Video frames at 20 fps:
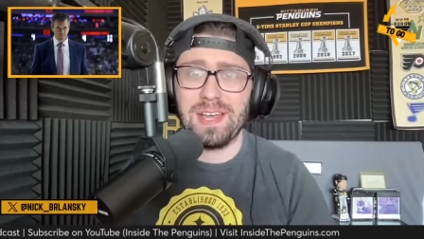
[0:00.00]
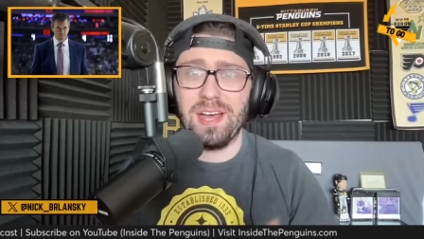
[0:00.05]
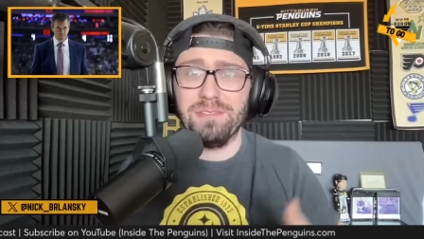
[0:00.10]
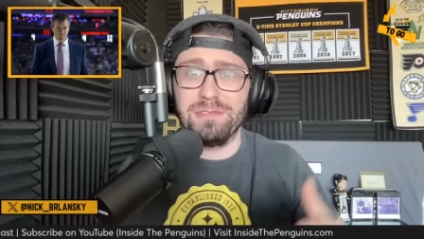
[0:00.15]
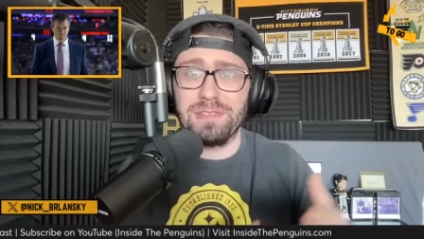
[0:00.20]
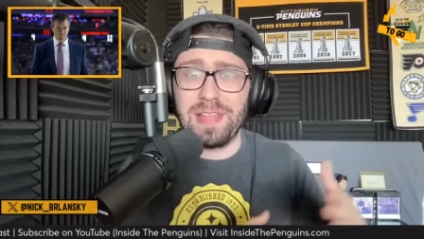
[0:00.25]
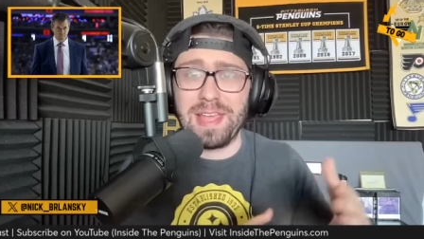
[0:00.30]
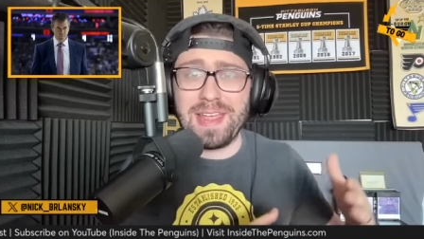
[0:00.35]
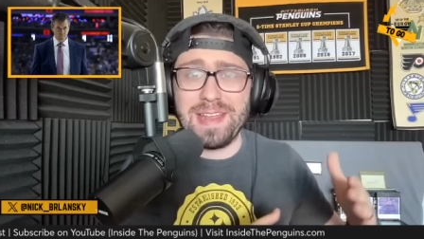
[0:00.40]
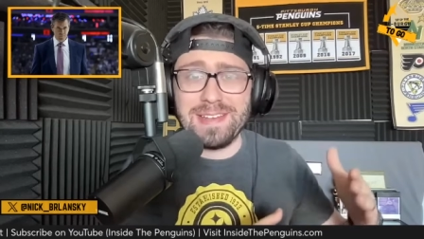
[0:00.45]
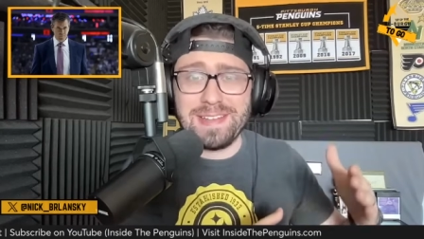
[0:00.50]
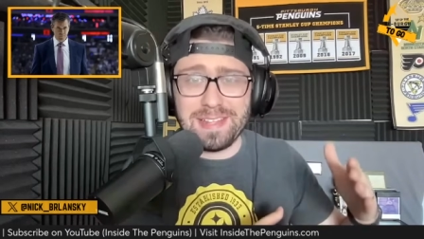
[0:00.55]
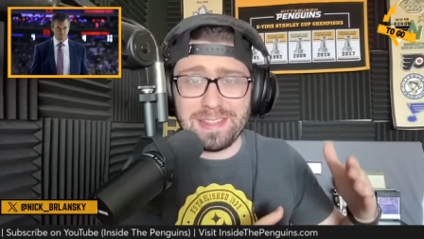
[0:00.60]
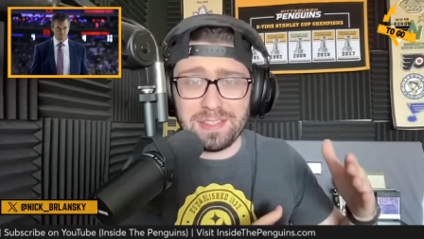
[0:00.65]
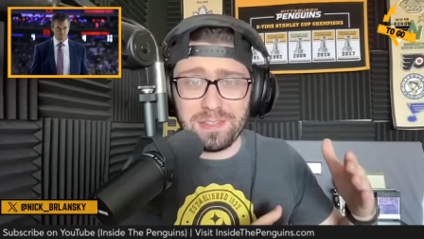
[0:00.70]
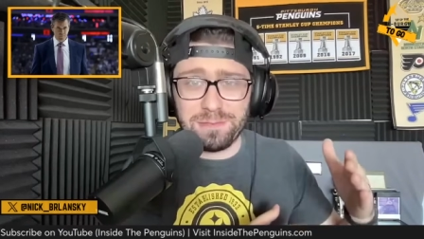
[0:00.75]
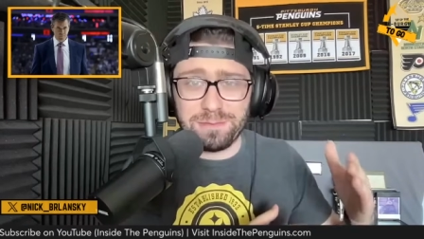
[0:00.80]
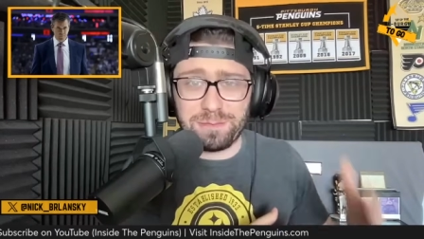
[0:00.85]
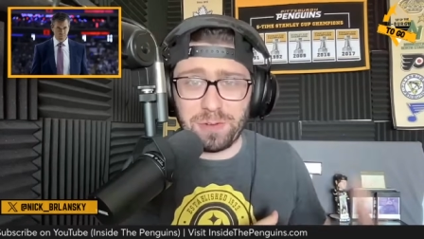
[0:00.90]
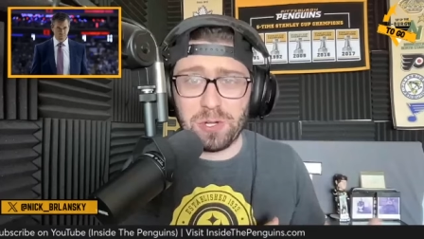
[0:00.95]
of
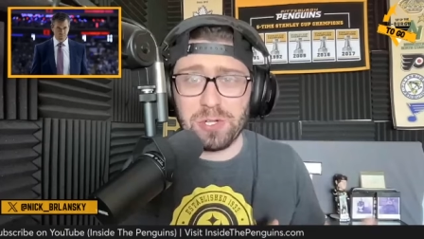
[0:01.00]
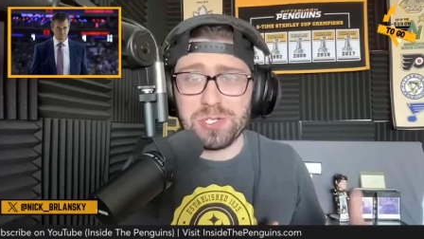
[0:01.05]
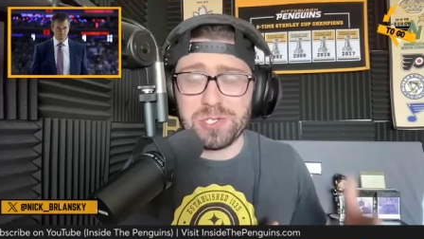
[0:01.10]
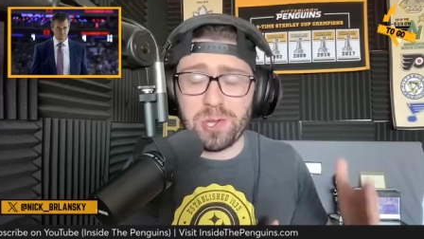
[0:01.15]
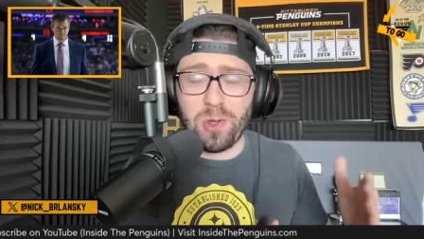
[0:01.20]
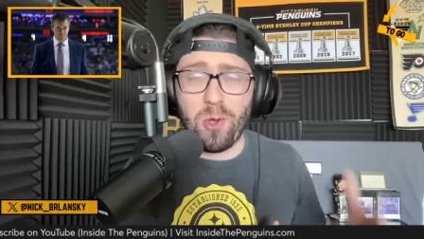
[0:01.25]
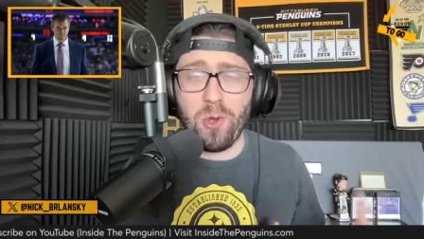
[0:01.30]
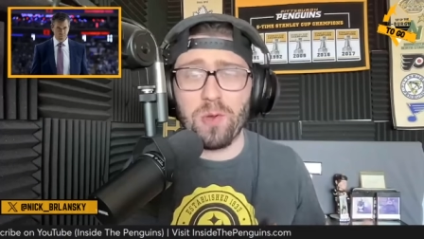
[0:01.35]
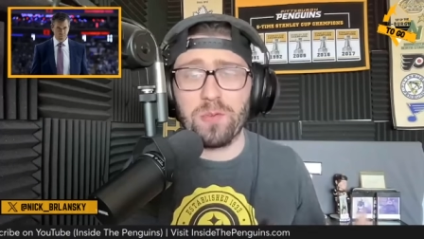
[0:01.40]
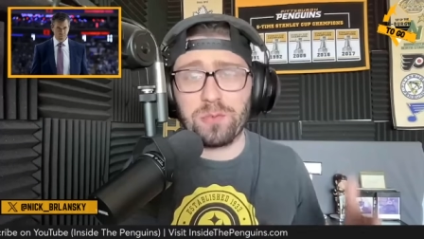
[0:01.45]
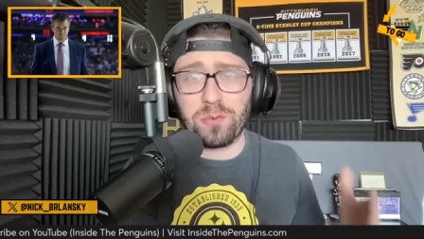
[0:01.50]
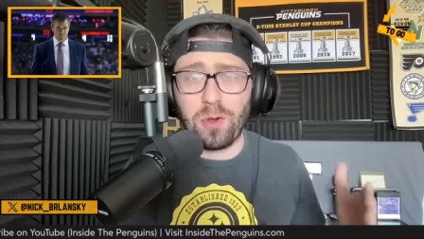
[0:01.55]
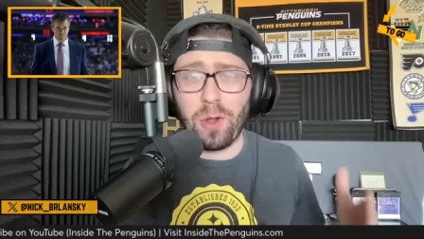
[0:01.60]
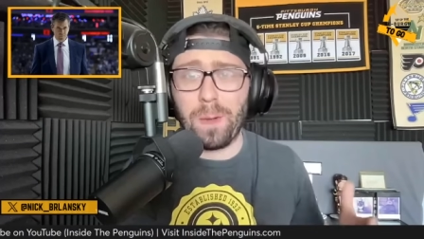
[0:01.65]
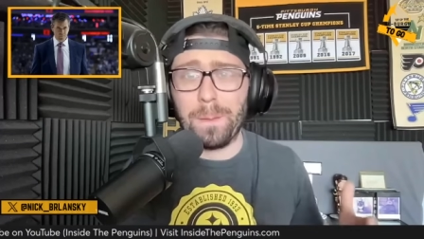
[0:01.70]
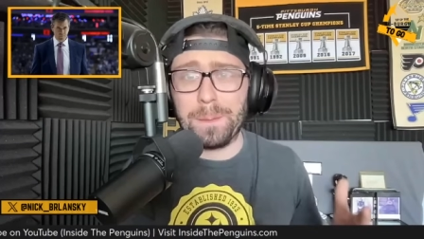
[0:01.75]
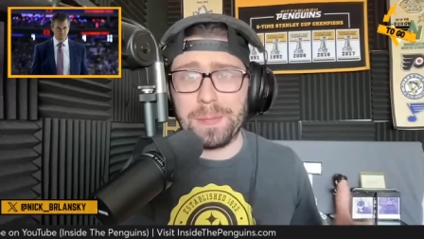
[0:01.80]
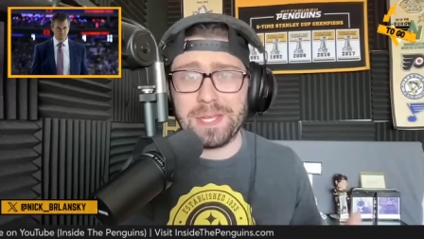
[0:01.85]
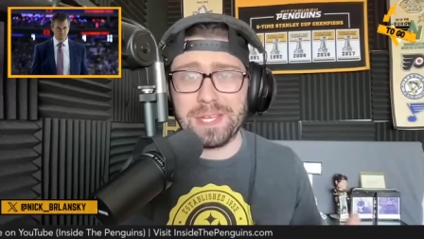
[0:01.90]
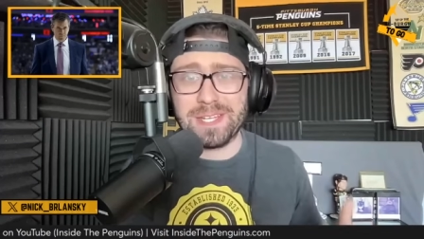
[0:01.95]
landing the first
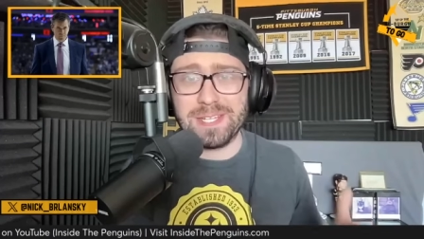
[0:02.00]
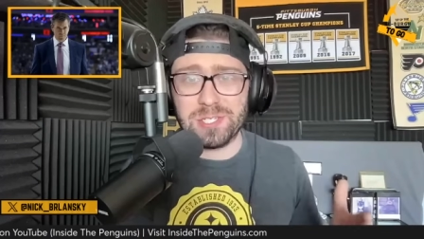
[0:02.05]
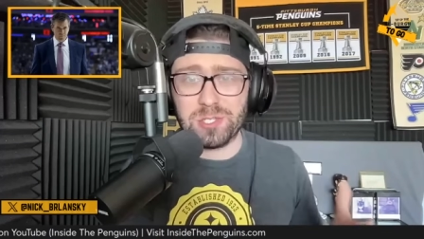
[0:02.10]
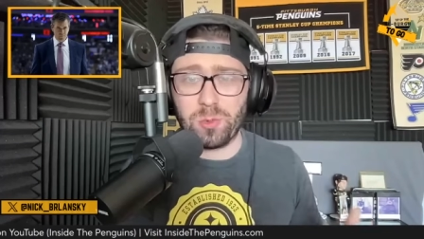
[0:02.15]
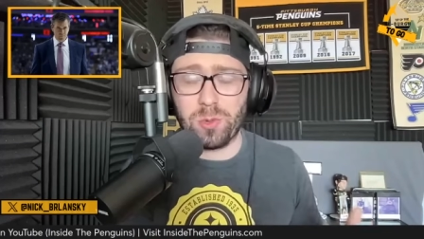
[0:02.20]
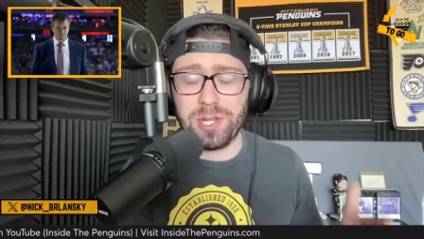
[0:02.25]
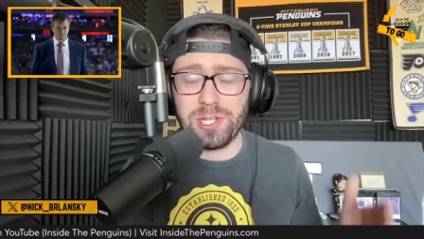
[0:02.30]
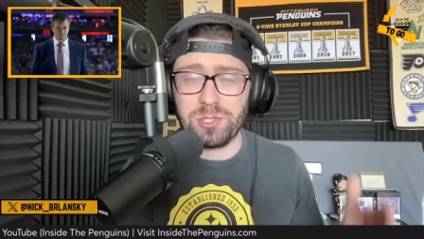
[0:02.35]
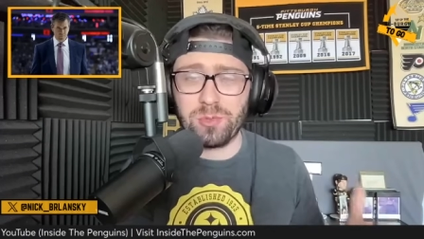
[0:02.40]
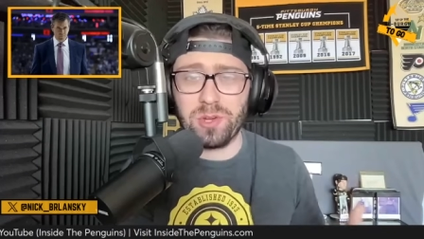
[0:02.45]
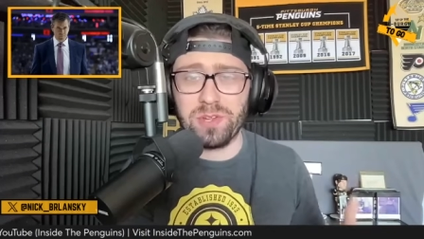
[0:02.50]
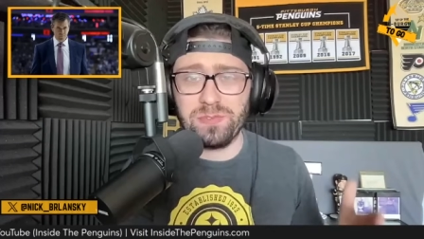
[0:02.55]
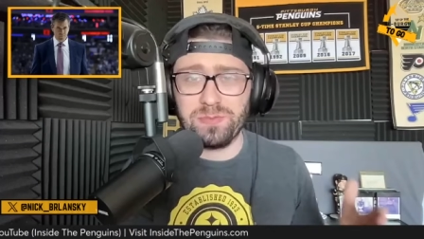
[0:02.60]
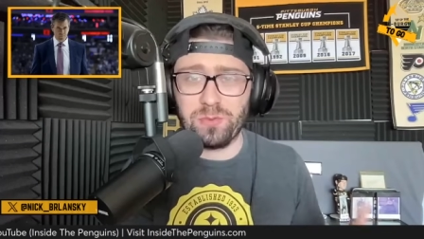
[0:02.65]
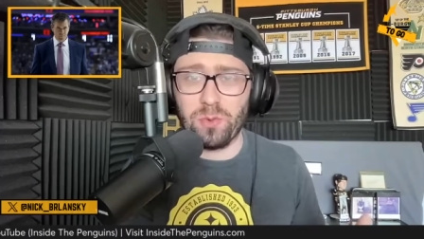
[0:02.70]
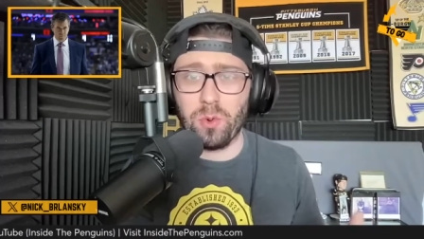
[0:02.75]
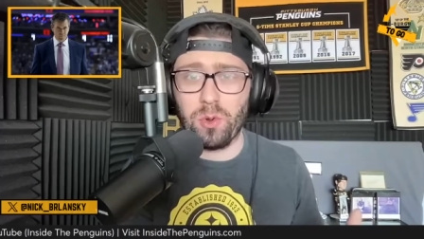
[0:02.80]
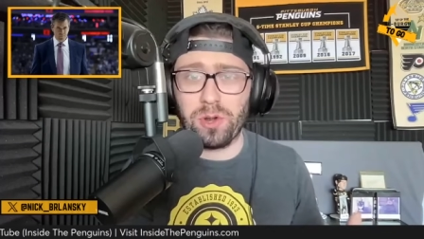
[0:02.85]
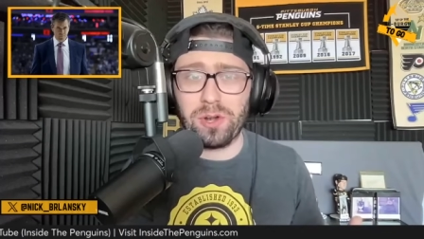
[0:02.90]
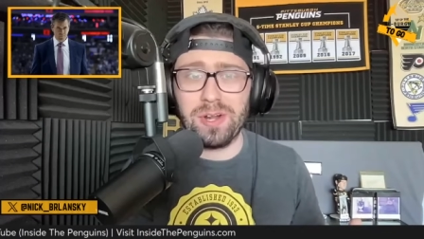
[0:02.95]
overall pick in
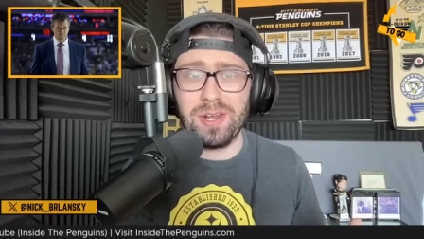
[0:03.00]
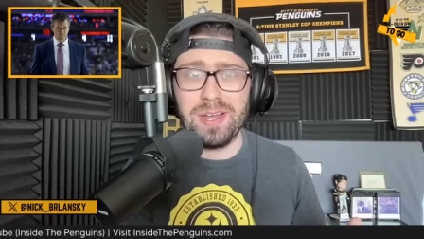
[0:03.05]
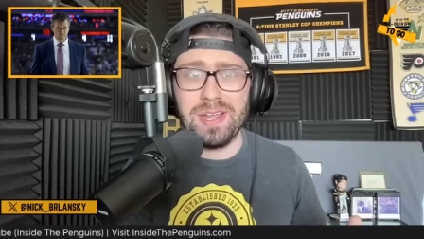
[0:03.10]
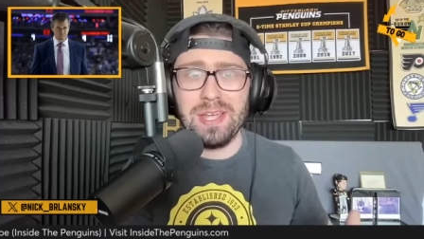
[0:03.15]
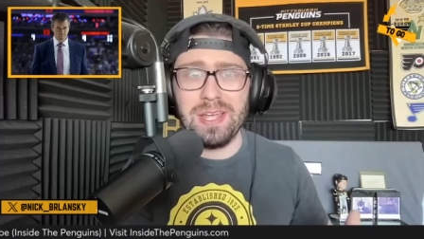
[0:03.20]
2024